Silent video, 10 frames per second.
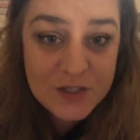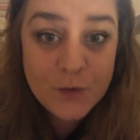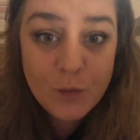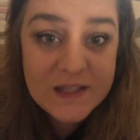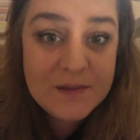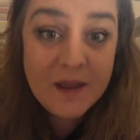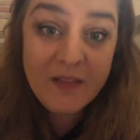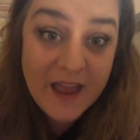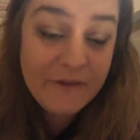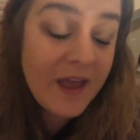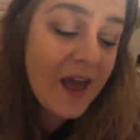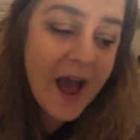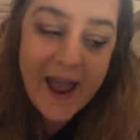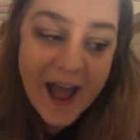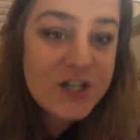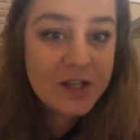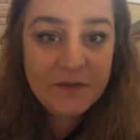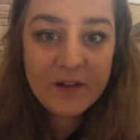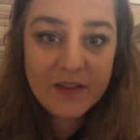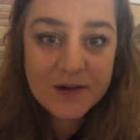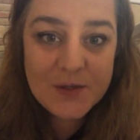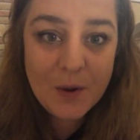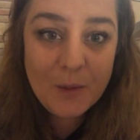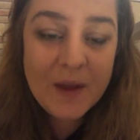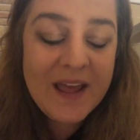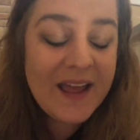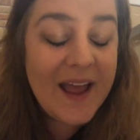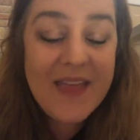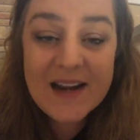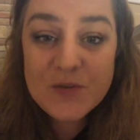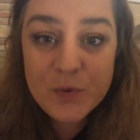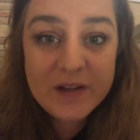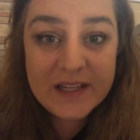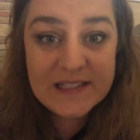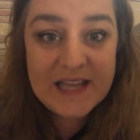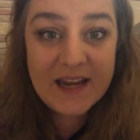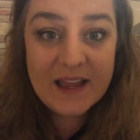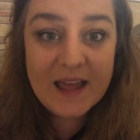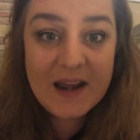For once in my life, I actually feel like there's hope, and that is really exciting.